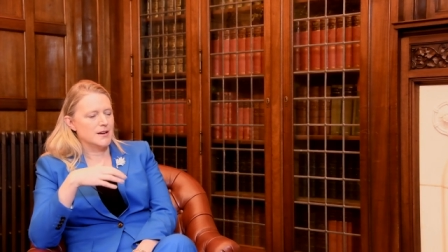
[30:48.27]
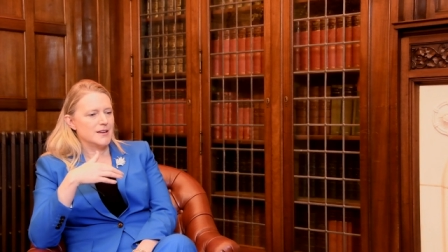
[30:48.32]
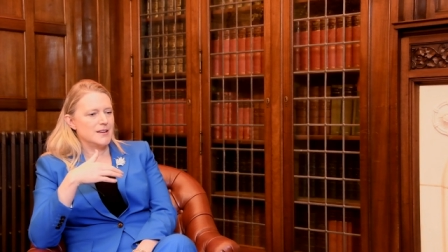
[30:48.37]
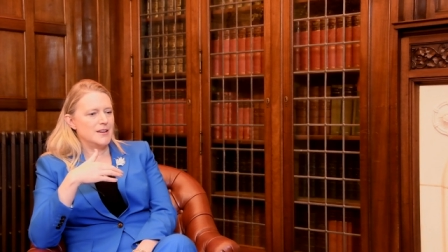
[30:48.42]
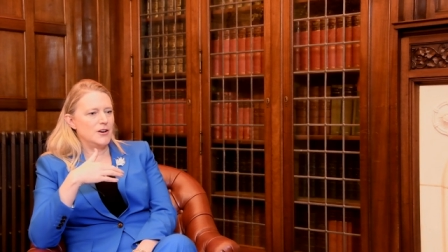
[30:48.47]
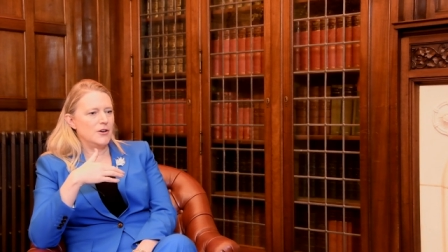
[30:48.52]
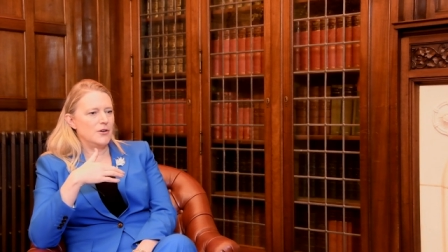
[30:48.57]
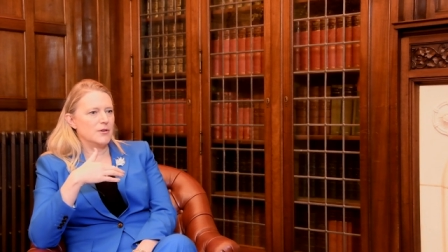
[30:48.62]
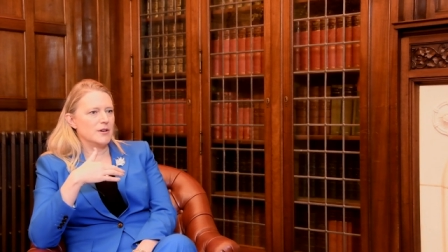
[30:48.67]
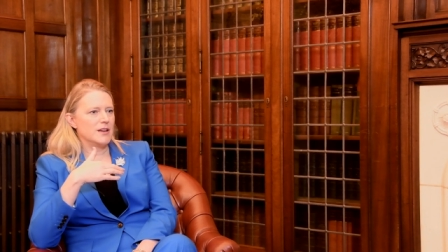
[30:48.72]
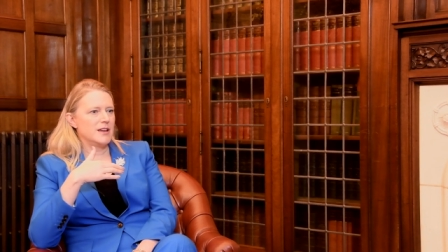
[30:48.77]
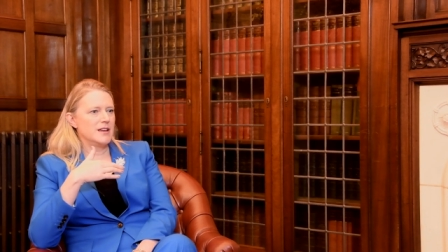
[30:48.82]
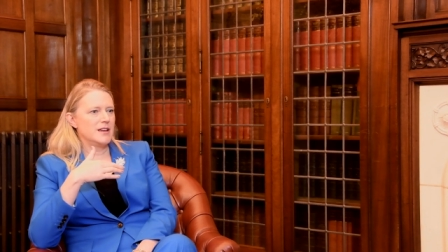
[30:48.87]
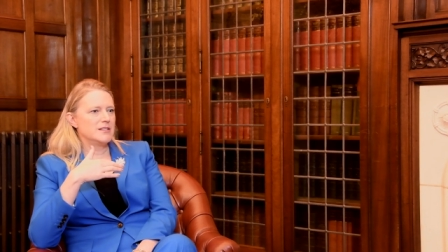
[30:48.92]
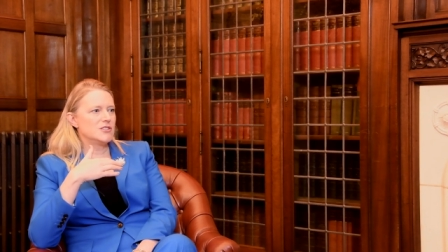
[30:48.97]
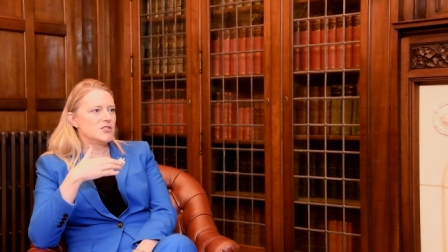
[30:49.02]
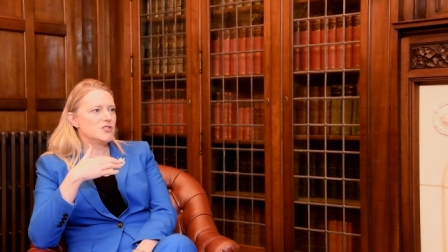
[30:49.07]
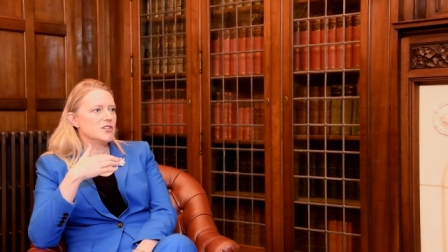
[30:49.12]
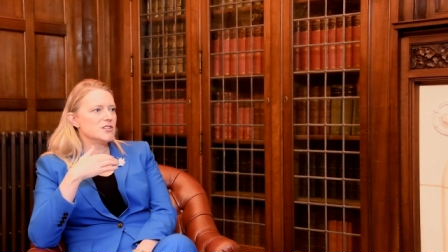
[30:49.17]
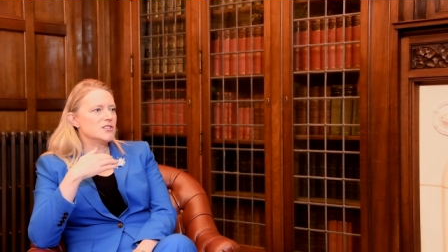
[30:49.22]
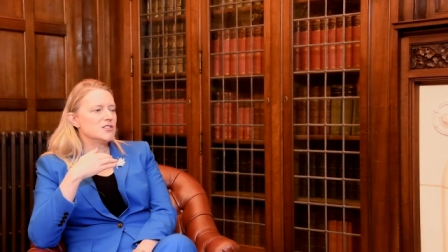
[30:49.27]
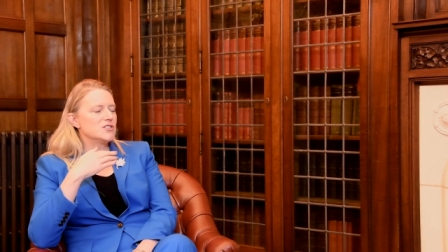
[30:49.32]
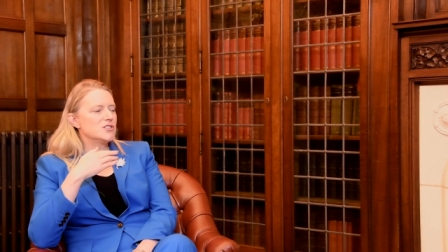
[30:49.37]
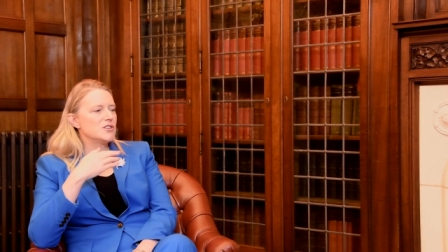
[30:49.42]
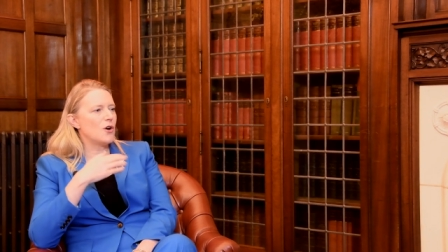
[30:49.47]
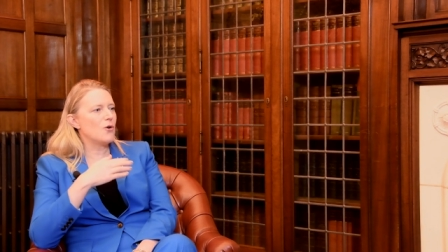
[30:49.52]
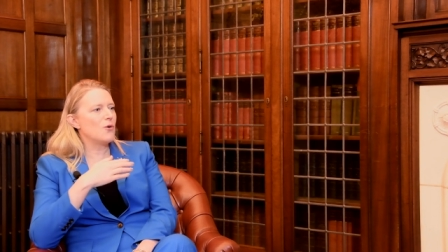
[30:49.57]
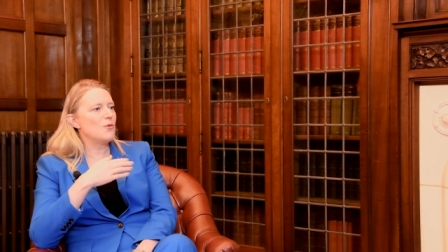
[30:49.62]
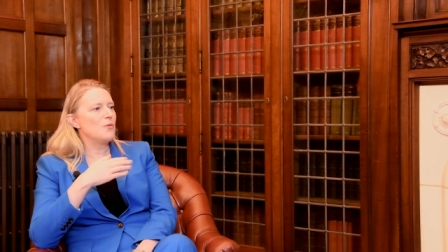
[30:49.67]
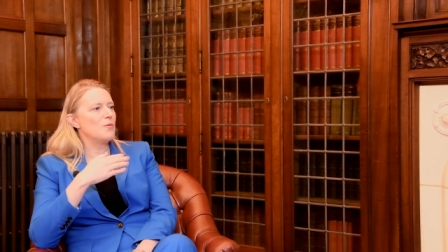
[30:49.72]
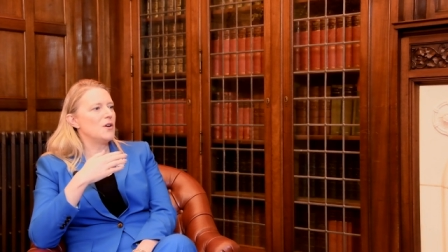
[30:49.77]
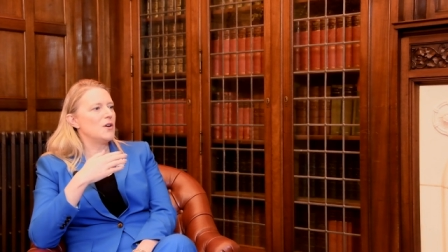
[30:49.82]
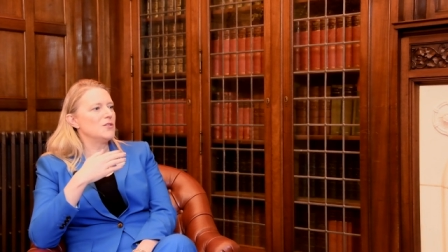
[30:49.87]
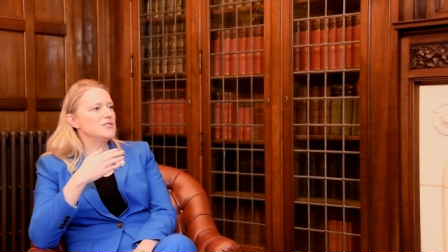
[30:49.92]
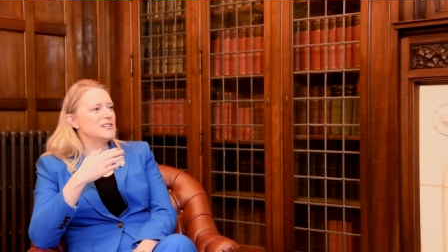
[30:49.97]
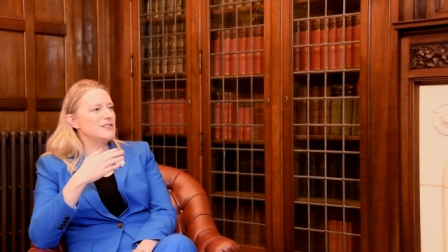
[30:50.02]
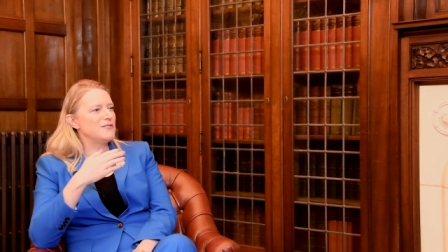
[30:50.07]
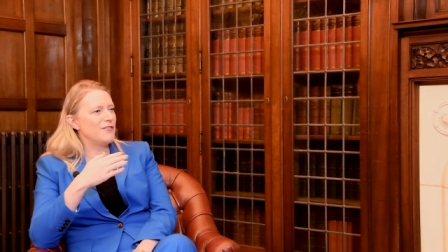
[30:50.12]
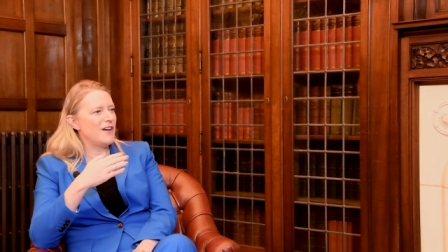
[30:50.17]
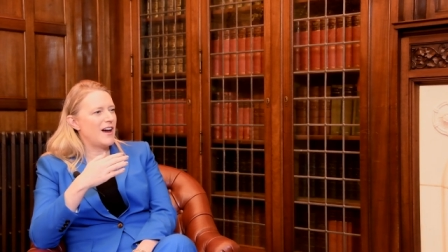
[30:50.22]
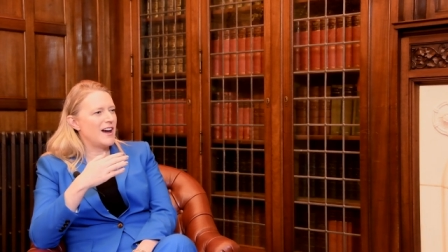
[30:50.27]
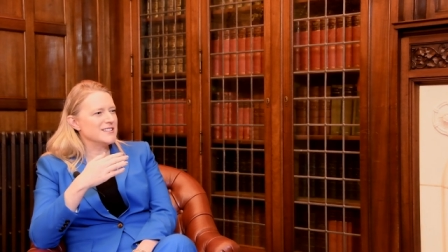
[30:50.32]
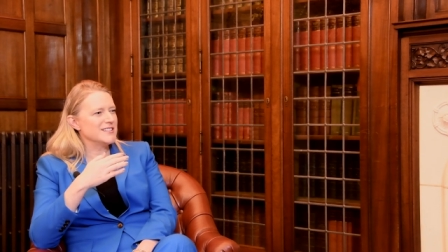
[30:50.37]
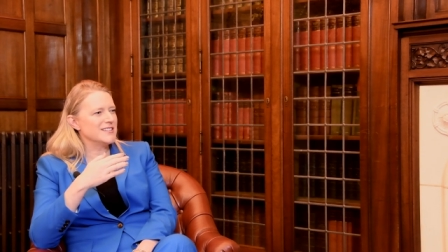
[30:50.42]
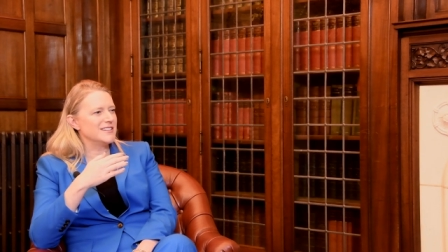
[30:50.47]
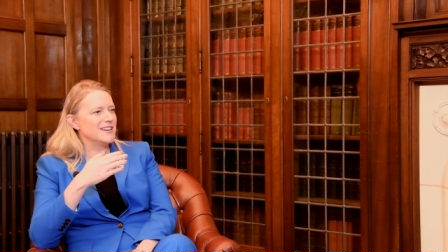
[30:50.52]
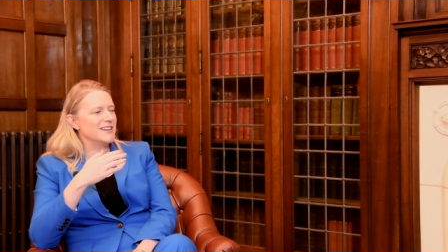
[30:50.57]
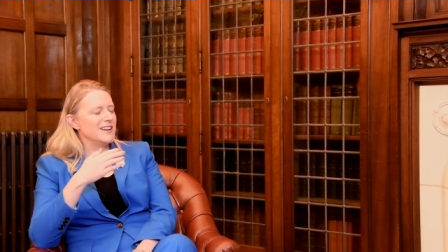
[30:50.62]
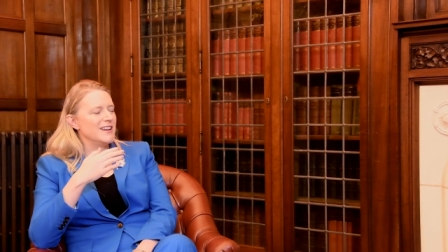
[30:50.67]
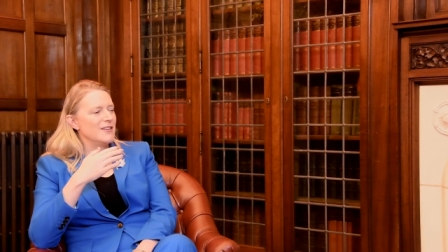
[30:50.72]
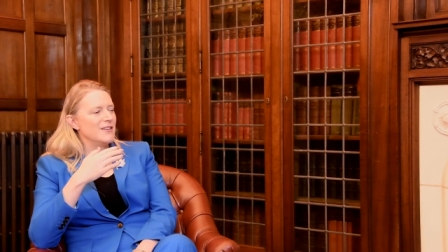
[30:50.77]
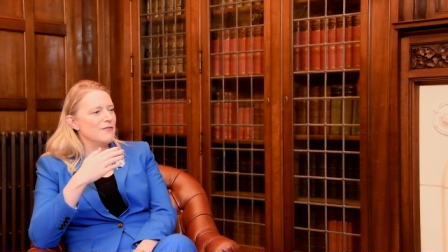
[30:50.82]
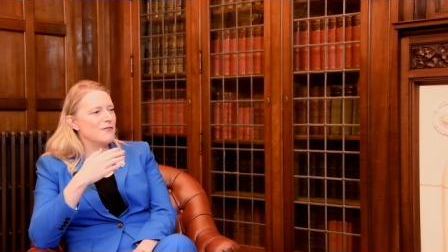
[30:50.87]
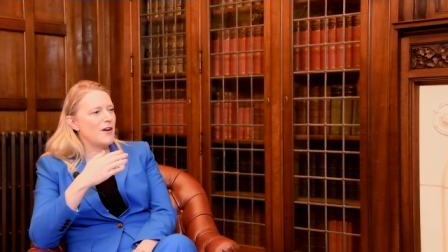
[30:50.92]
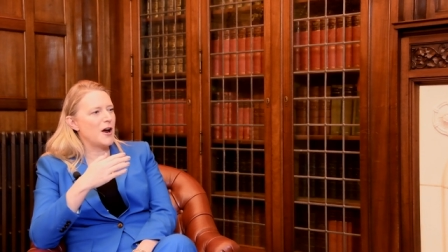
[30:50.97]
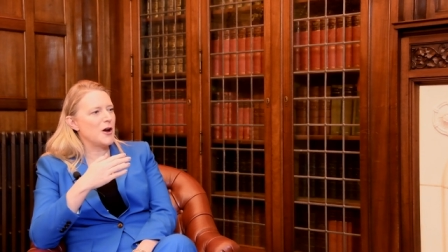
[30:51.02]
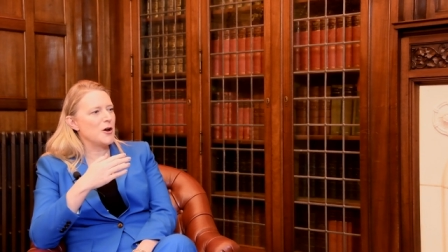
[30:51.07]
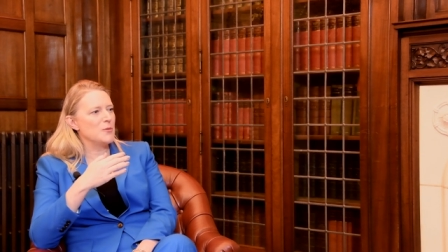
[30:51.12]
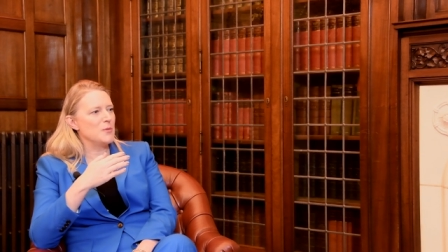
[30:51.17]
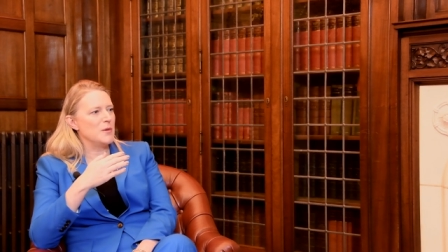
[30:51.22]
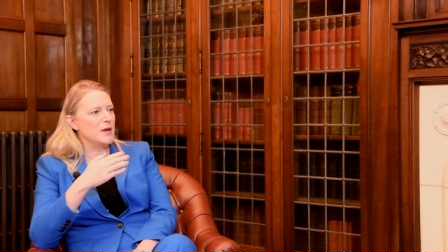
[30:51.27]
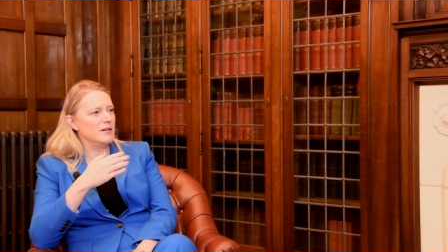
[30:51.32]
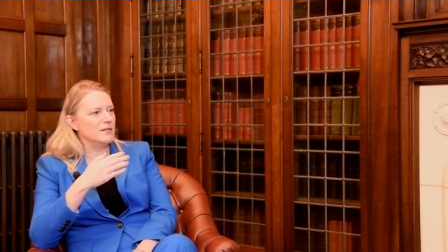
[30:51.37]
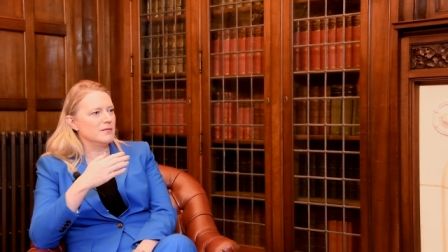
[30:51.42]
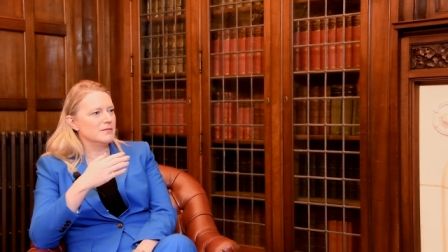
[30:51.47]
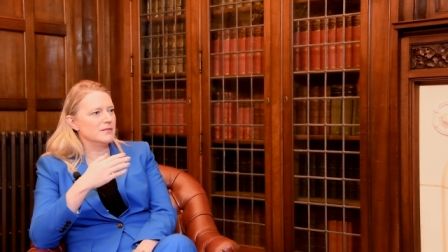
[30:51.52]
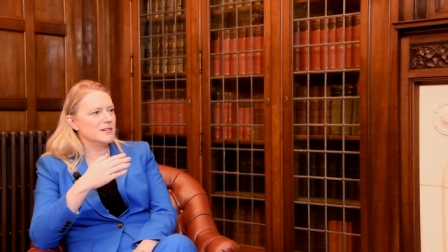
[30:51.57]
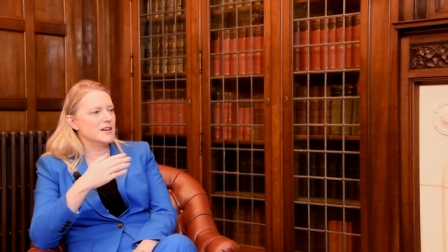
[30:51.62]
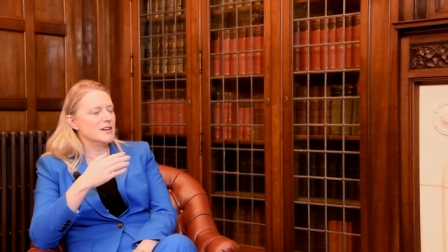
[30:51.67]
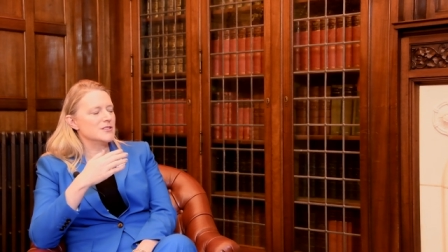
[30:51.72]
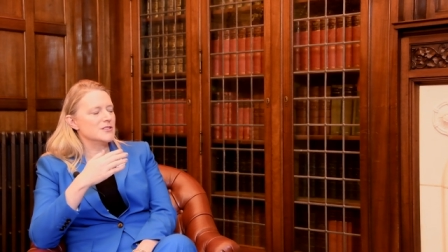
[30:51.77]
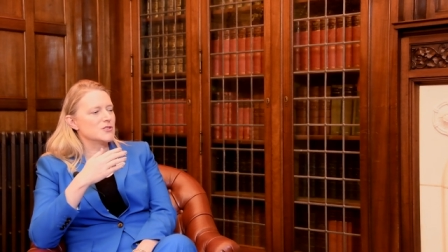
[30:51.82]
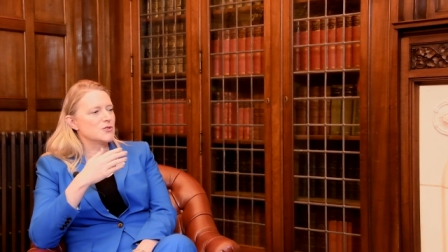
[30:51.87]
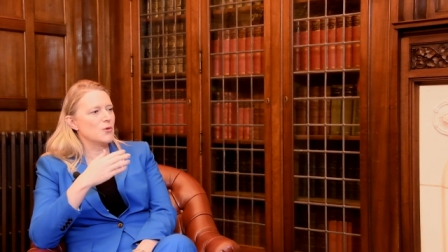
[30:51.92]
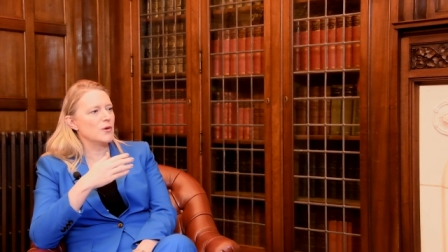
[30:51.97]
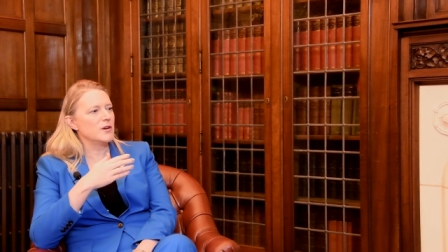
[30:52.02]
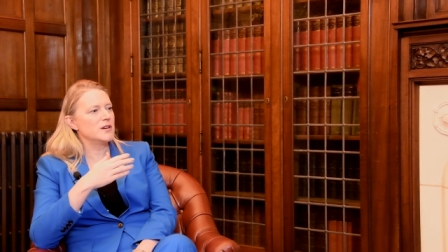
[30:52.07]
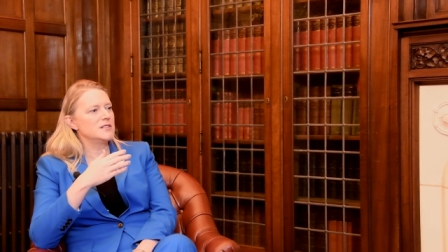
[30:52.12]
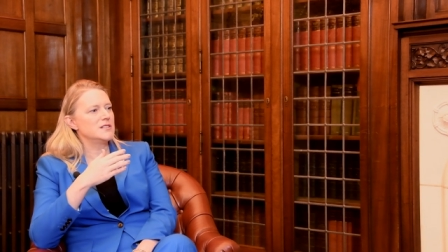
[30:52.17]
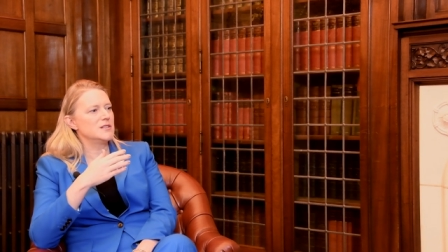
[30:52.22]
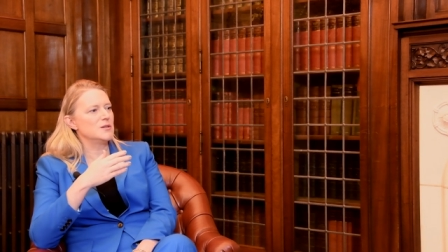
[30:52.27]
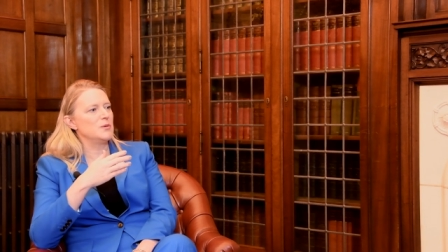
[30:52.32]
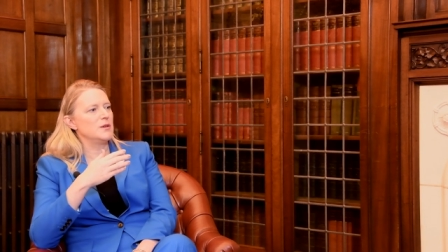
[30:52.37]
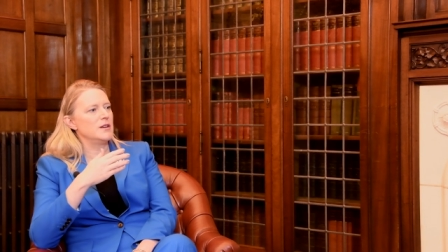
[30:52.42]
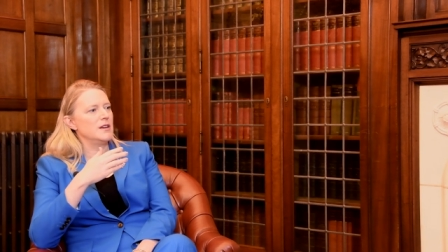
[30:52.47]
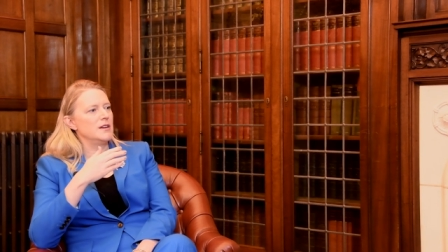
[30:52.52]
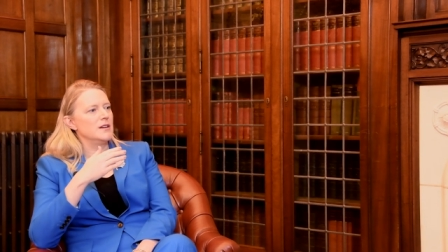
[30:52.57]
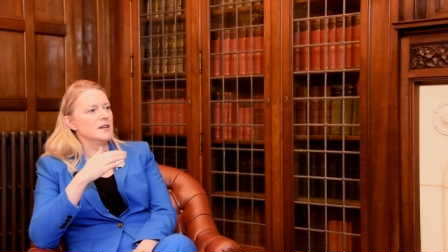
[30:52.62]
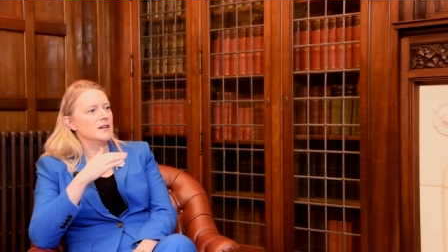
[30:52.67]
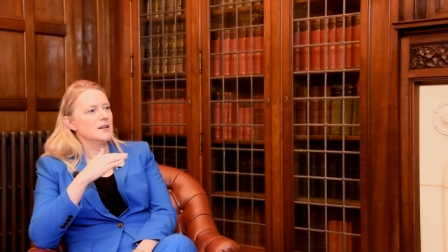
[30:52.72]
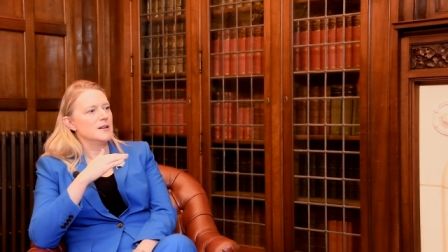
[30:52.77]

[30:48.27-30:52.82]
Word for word: You know, it's just so multifaceted. Environment is going to be